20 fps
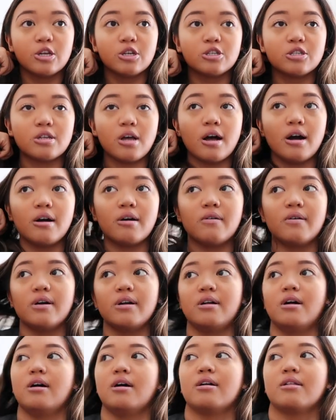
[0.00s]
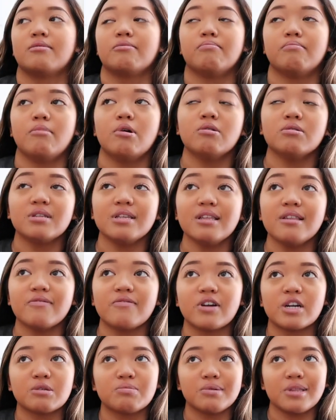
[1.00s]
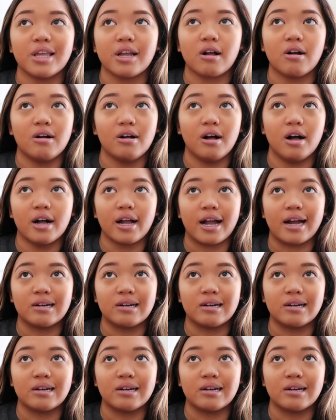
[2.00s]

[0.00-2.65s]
So mostly the freshmen like all hung